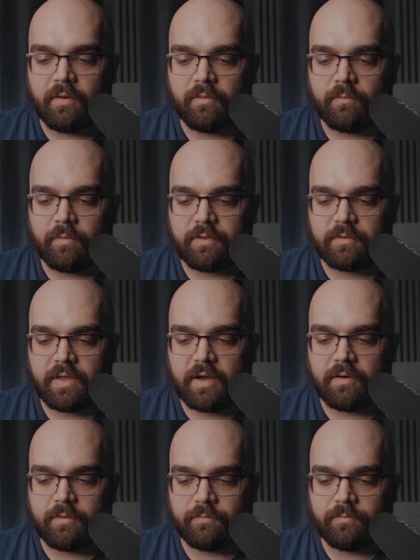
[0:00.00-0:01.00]
whether
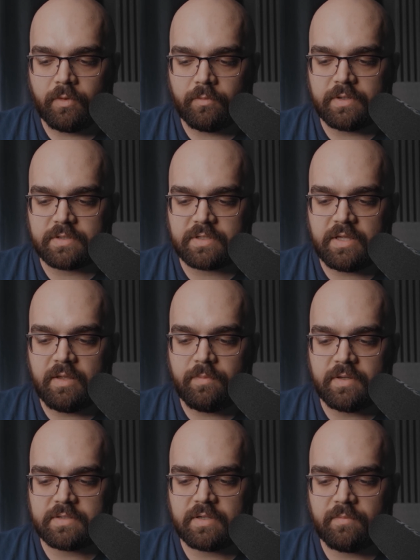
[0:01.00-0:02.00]
thou wouldest keep
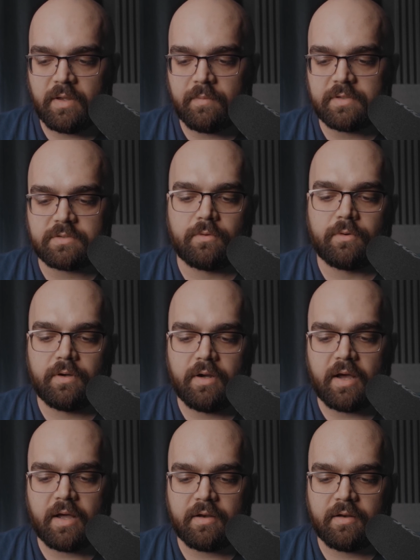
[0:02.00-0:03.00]
his commandments or
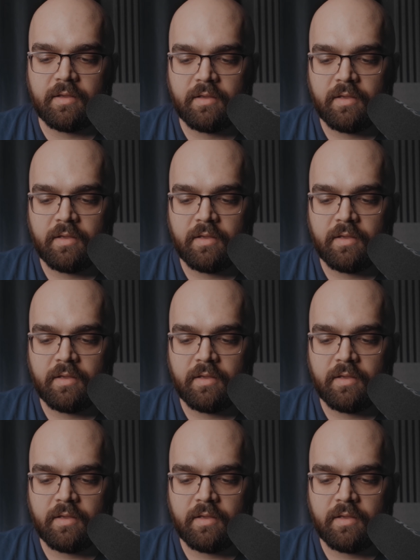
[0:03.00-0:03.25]
not.